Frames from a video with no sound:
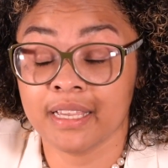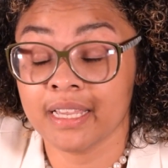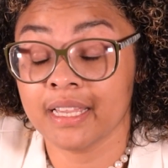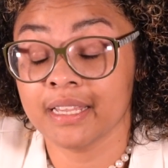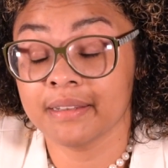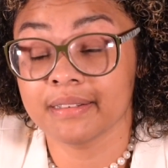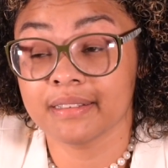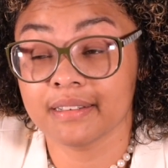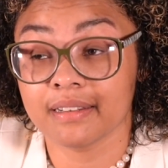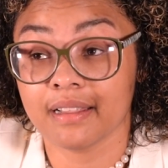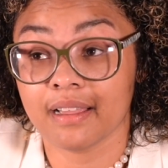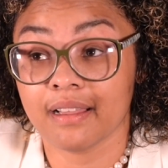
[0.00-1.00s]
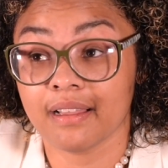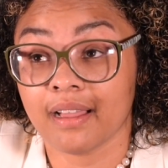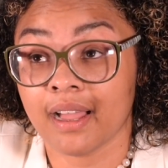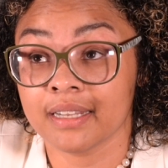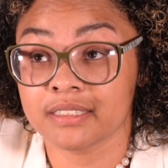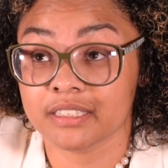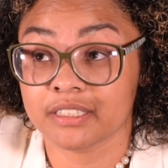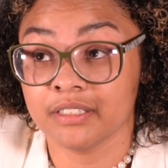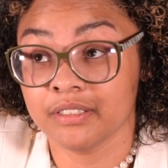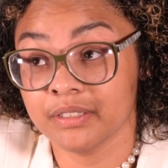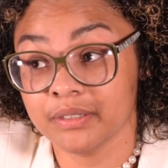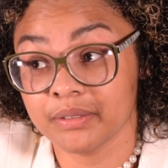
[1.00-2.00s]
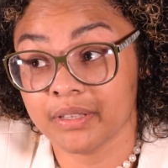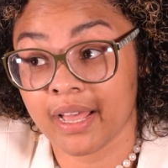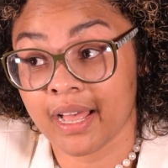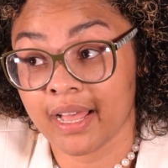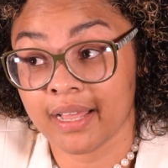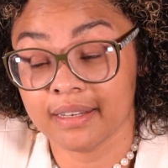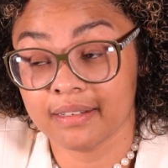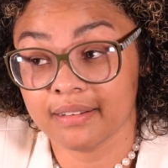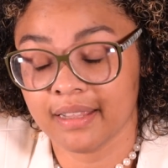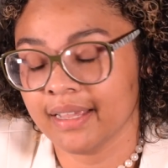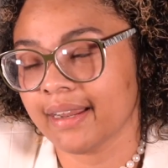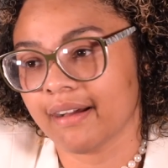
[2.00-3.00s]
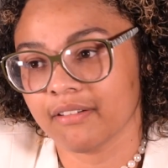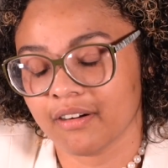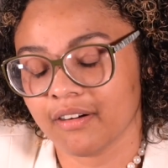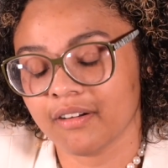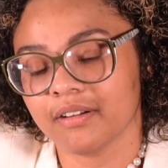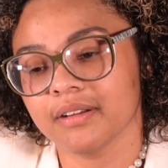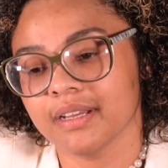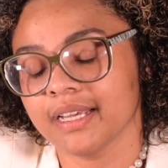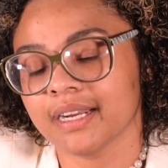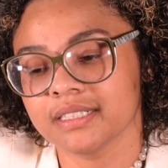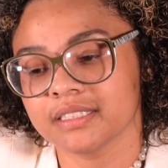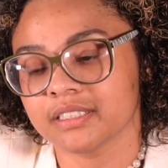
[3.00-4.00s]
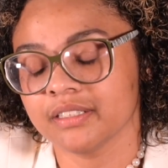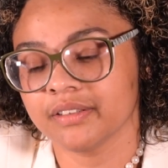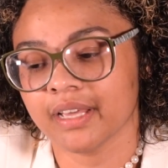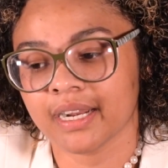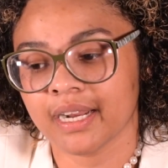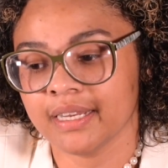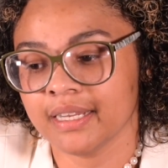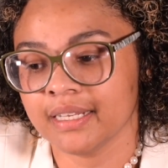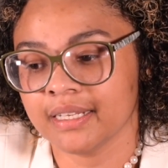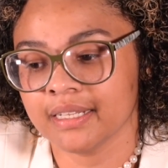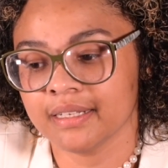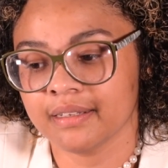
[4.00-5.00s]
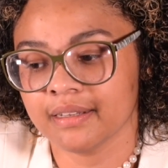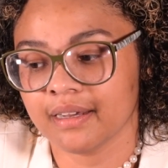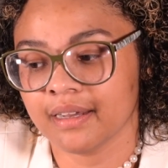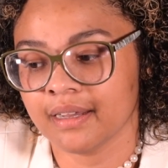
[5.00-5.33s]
And I just knew that, and alcohol. And I just knew that I needed